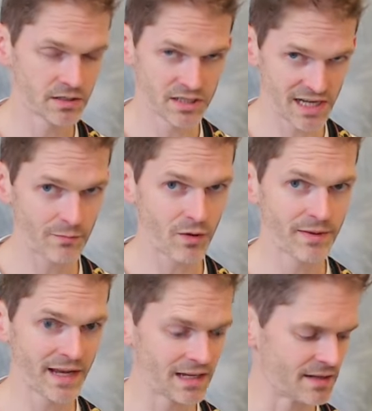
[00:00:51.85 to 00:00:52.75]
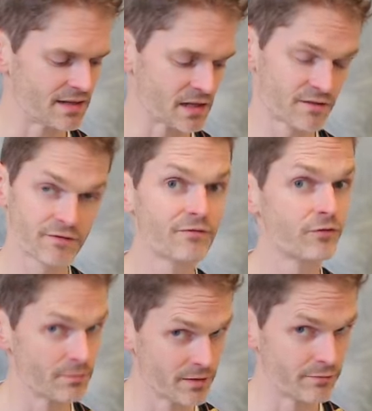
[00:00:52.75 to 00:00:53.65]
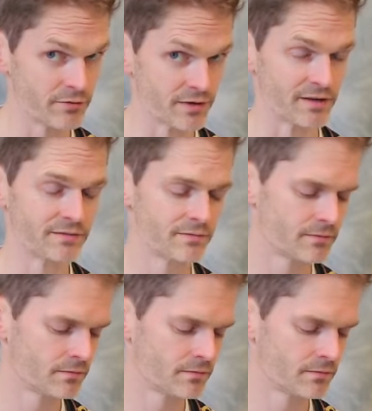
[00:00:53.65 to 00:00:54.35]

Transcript: Shape 1 began like this, from the root note.